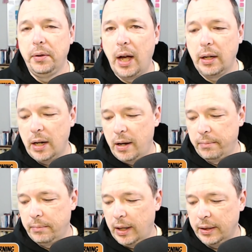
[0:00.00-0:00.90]
dot
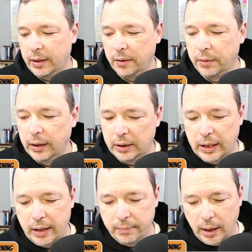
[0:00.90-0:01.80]
com bust and the real
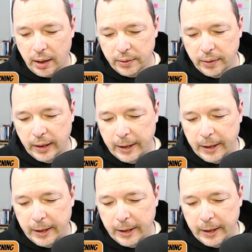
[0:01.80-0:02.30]
estate bust